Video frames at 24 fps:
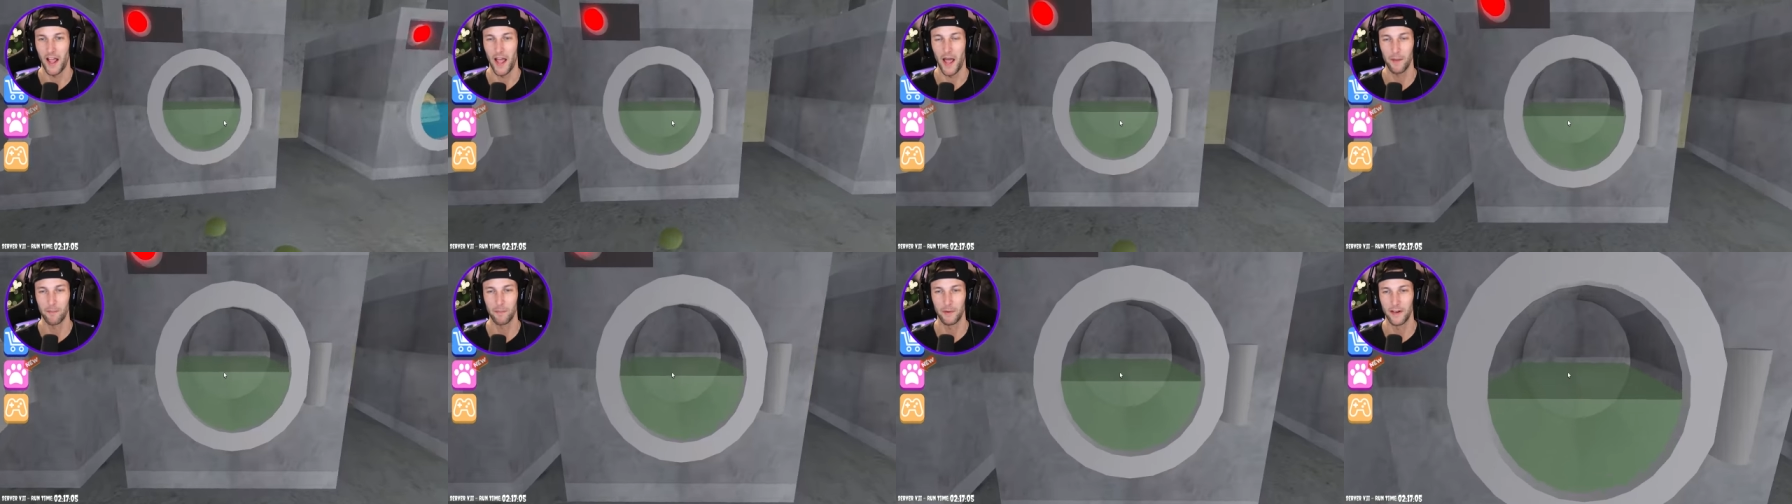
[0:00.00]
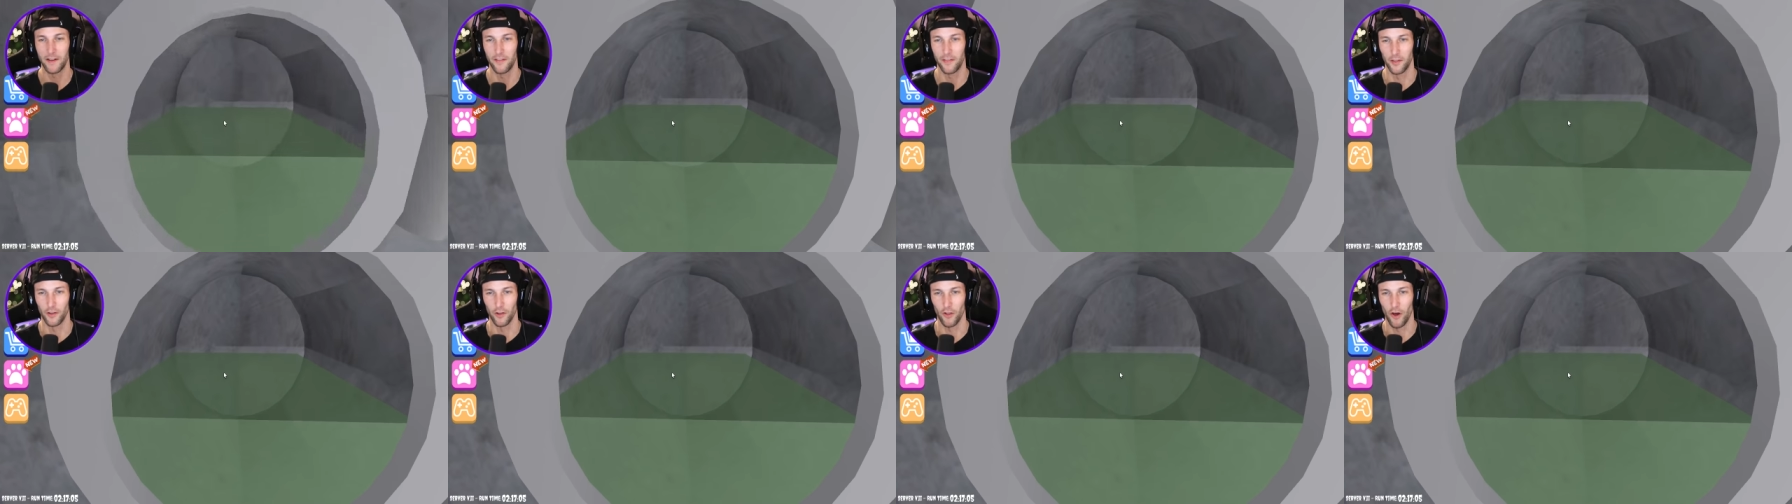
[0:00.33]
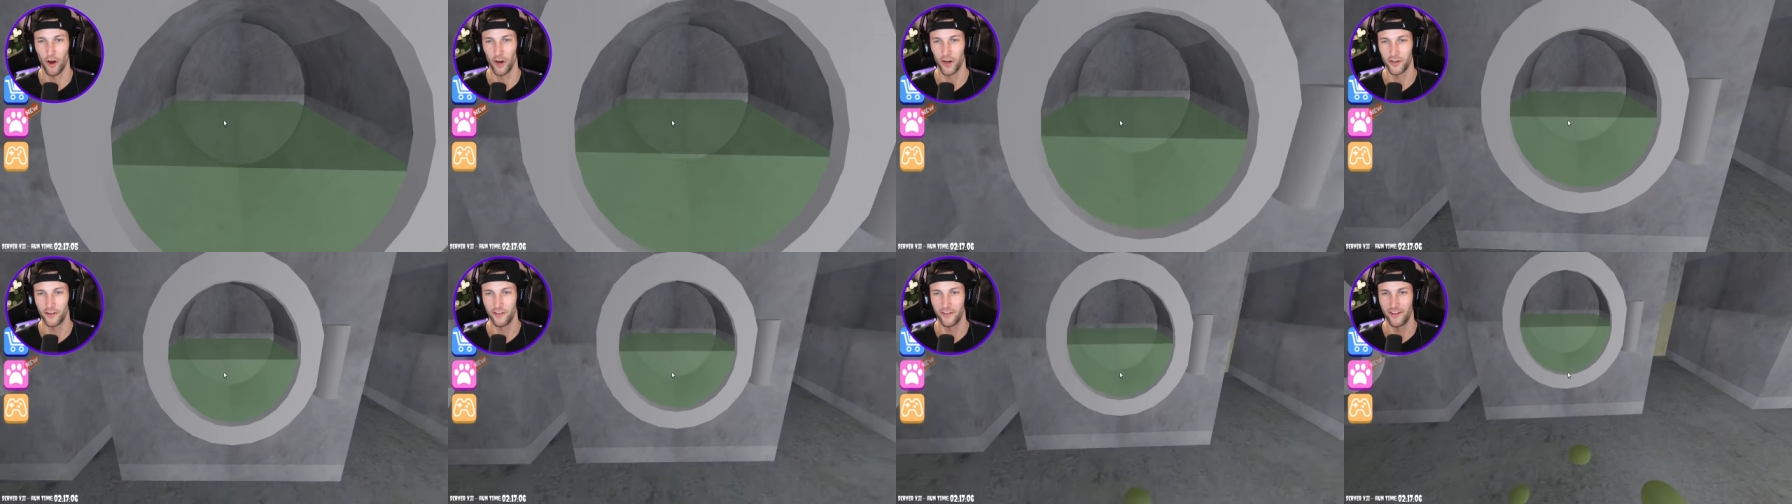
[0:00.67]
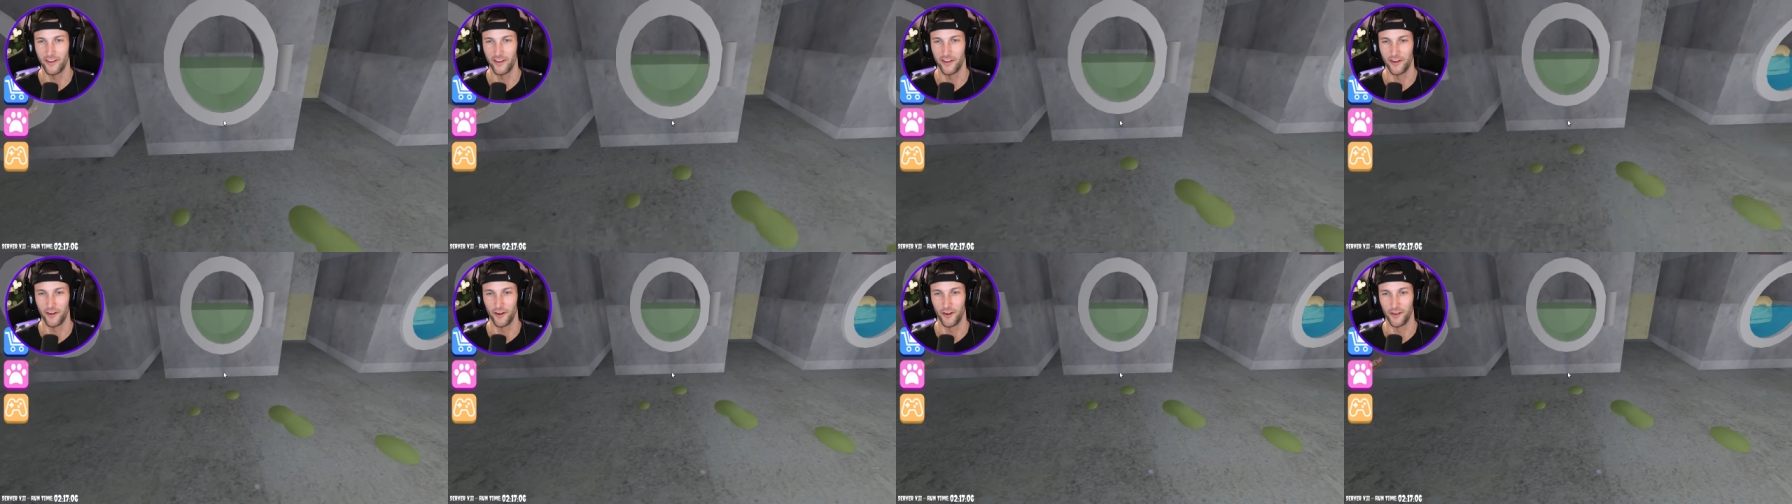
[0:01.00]
what happened to the
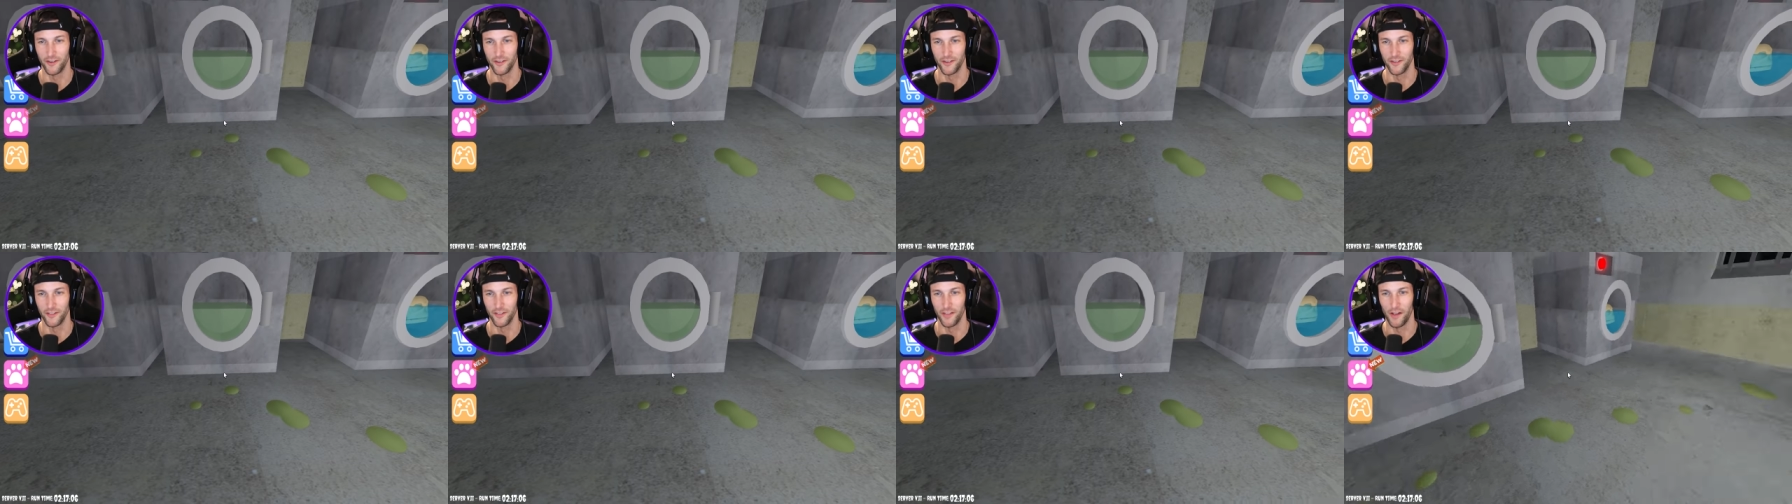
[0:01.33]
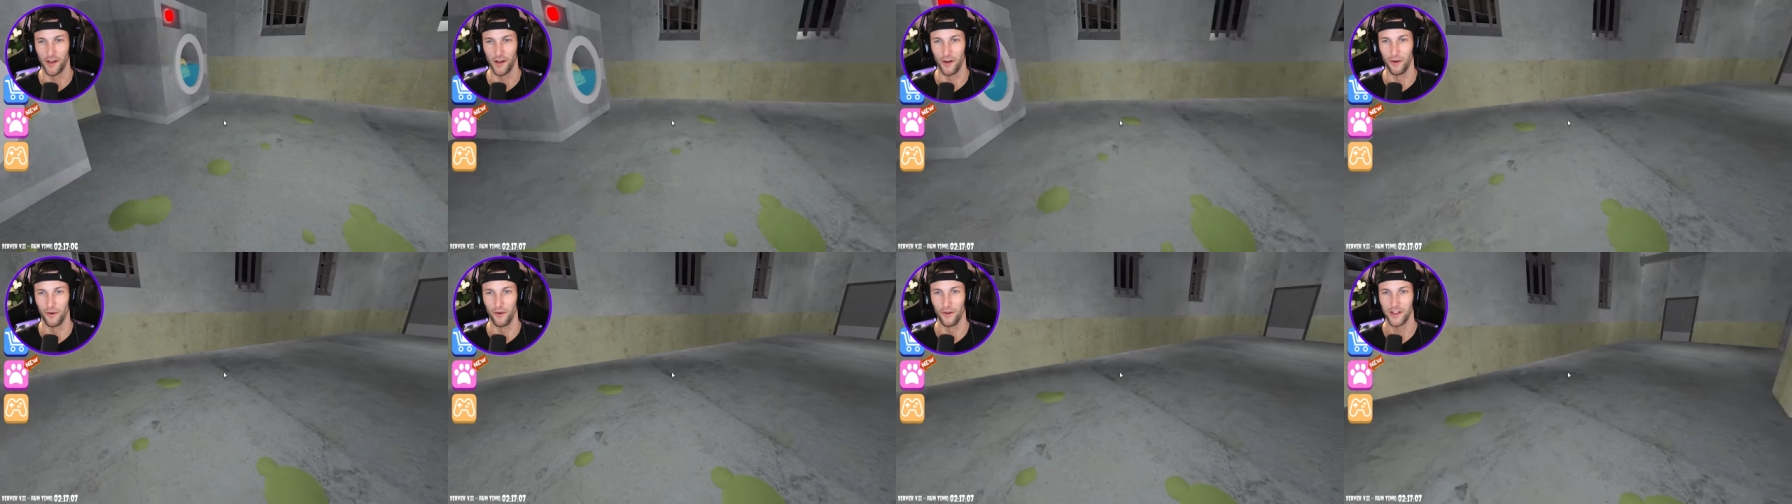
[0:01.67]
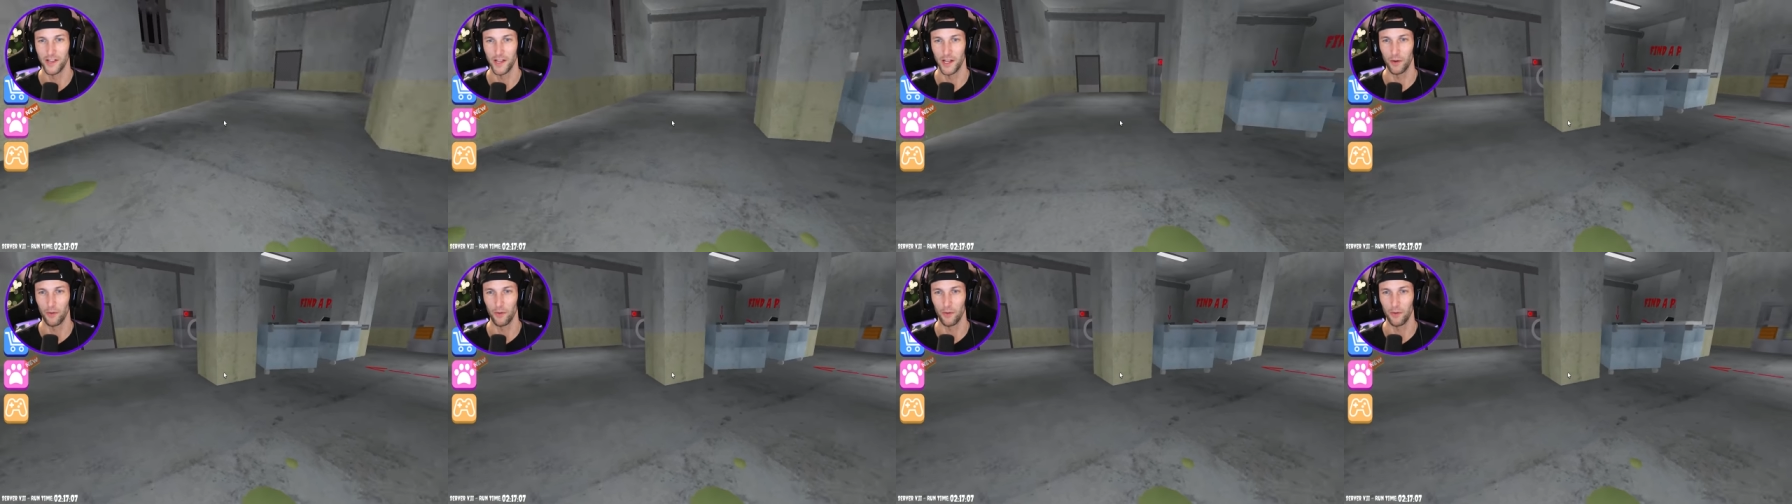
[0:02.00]
laundry detergent, though?